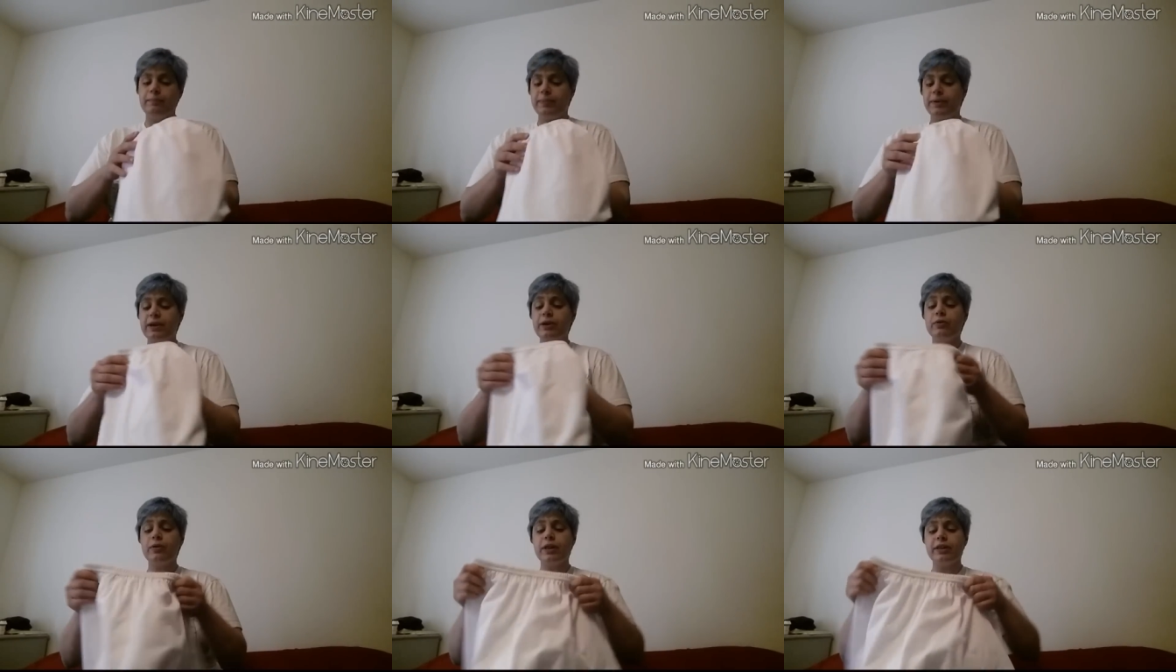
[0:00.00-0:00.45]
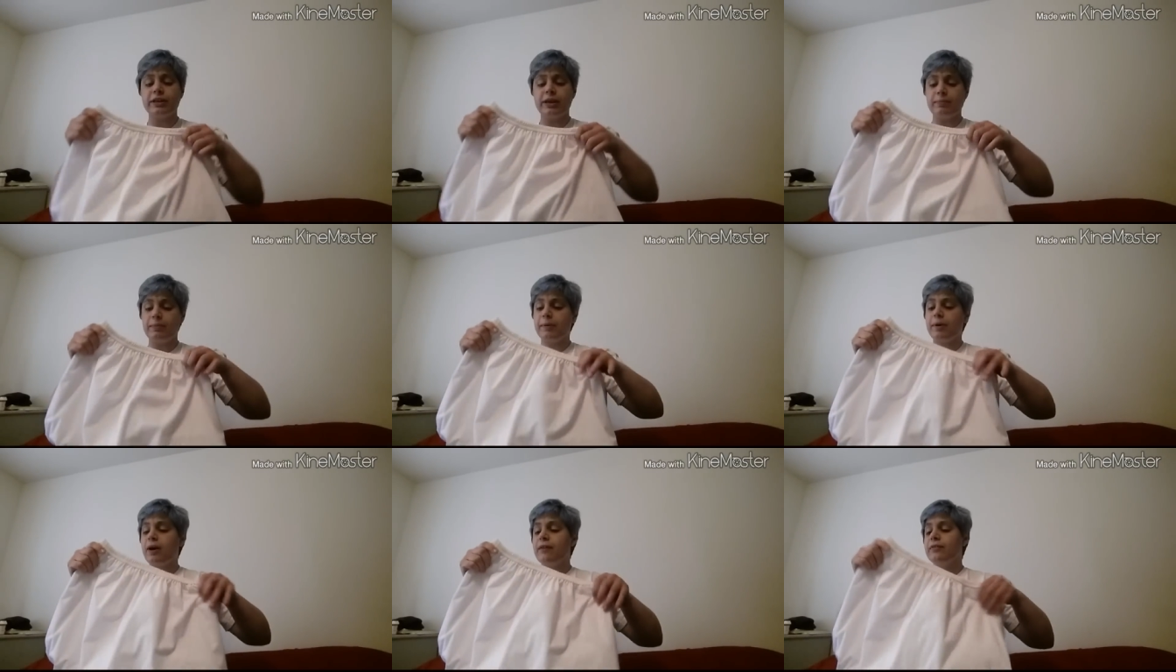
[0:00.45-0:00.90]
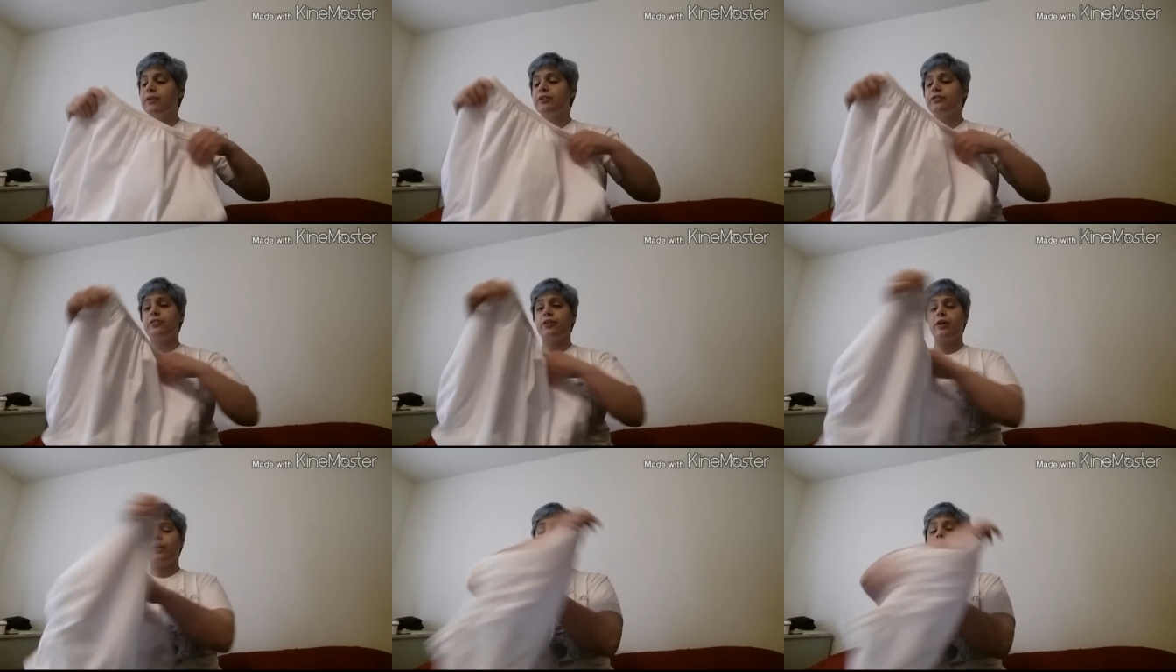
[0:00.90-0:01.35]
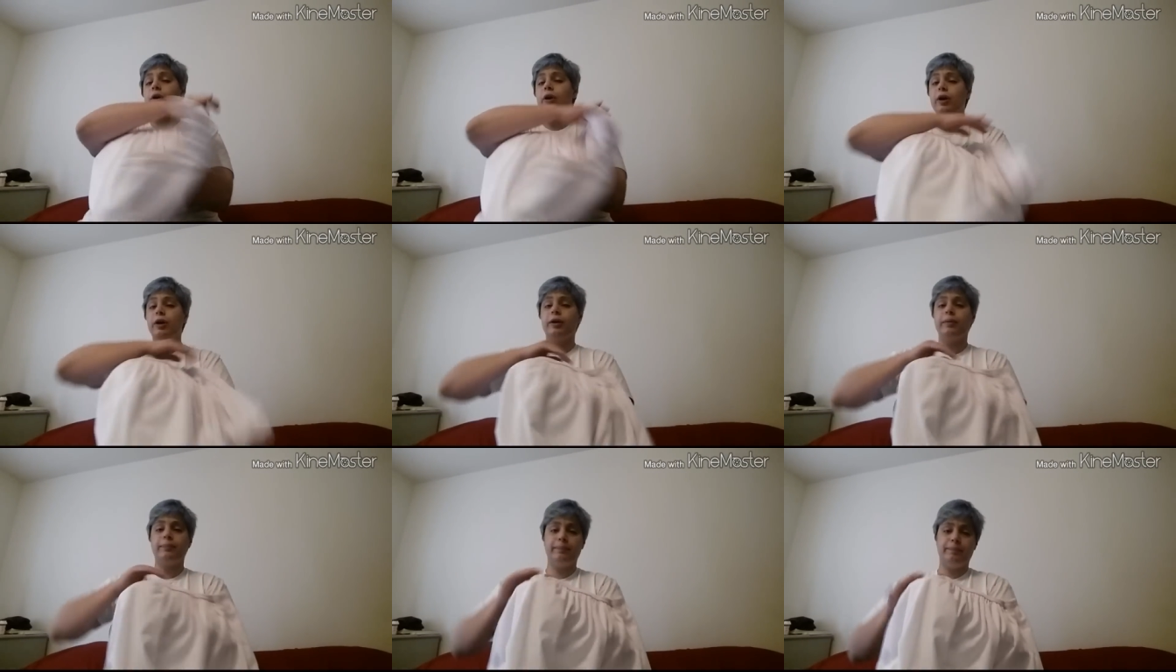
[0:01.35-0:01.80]
PUL diaper covers
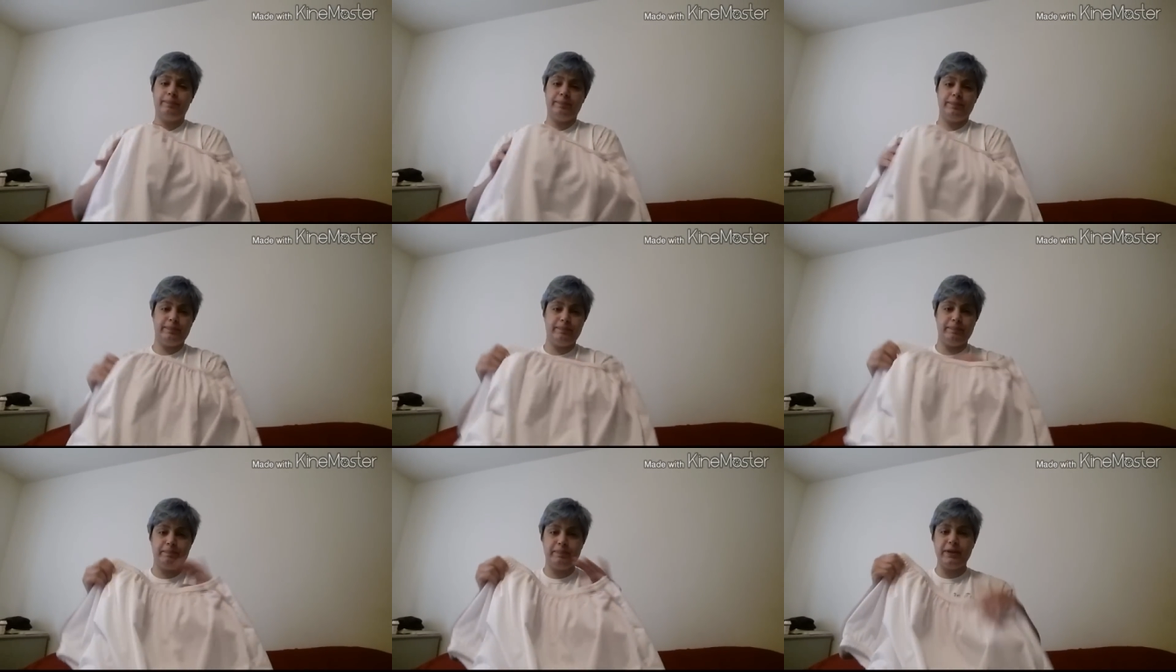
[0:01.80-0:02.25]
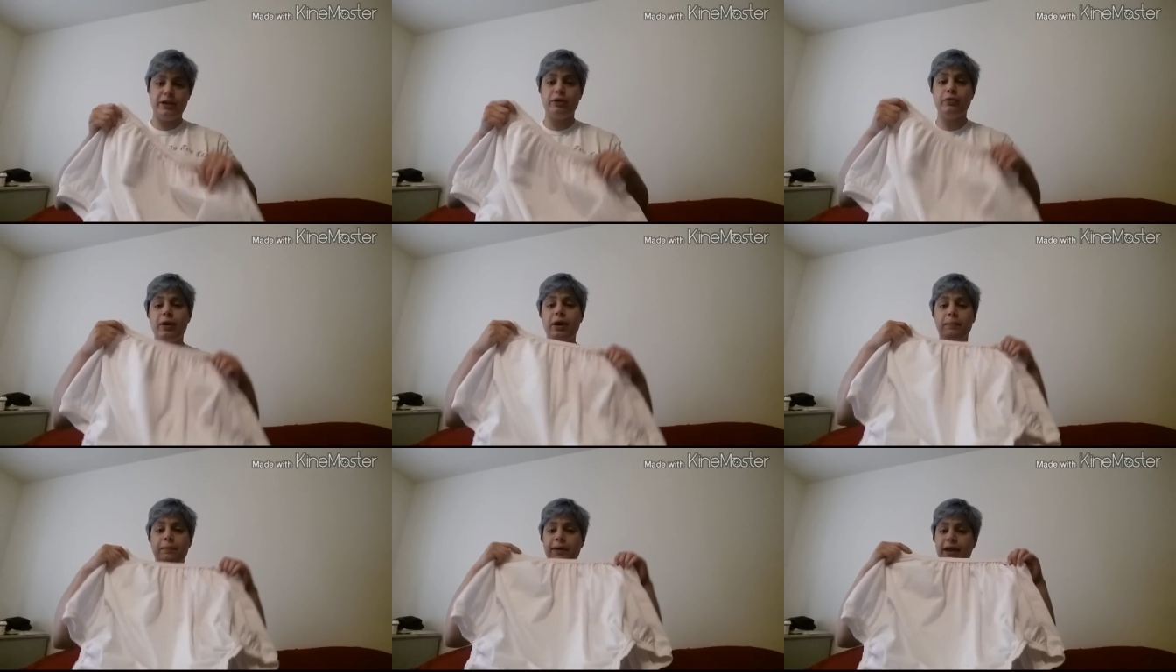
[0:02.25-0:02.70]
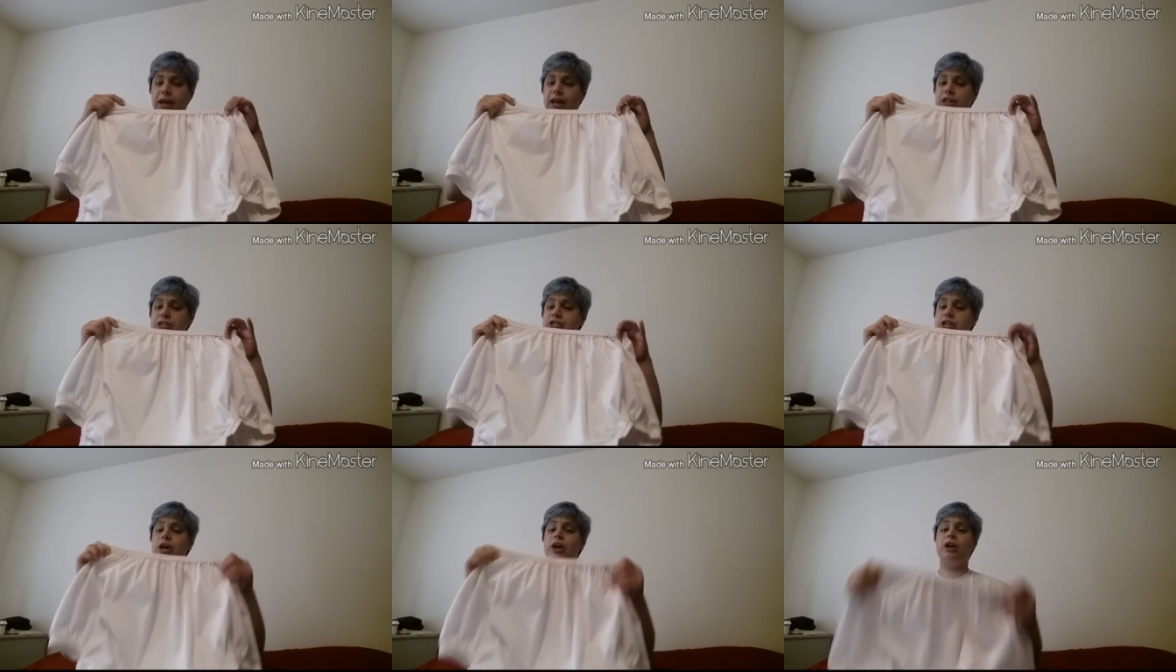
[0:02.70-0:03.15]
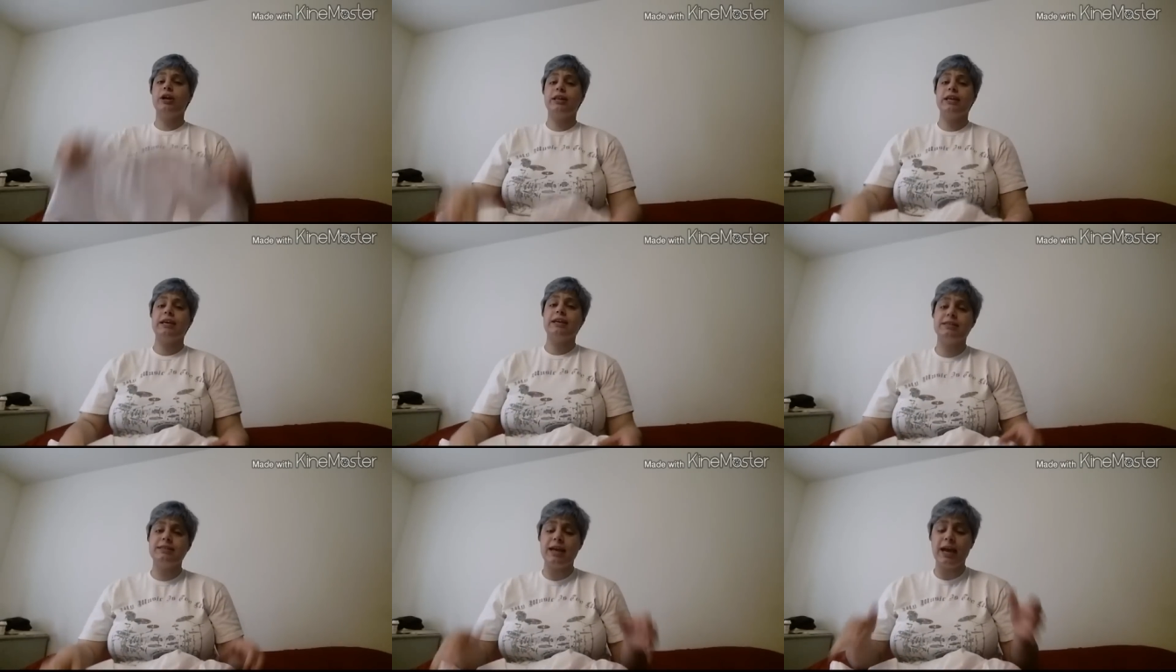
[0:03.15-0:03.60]
or PUL pants are
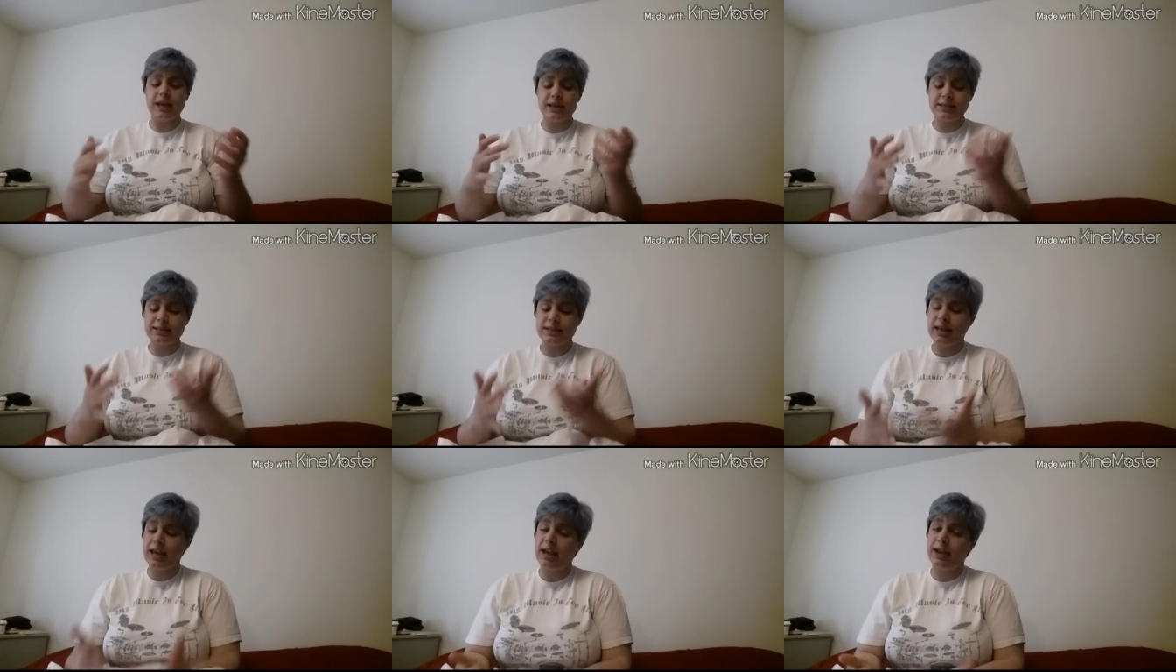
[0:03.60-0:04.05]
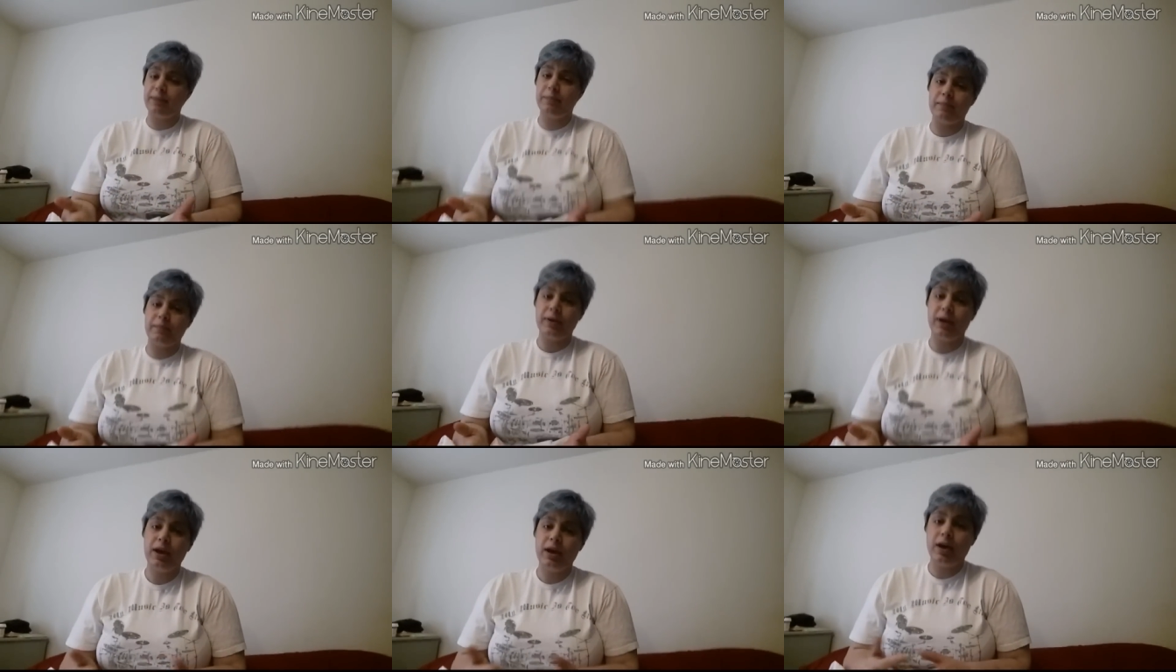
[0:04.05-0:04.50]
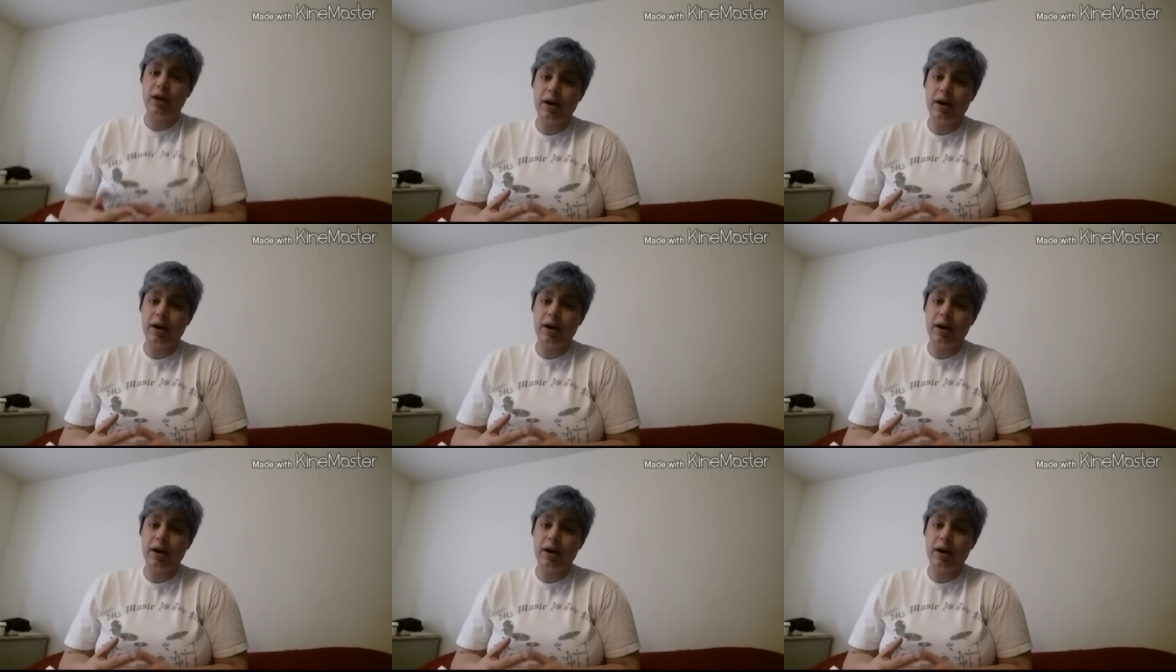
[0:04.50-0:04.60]
the exact same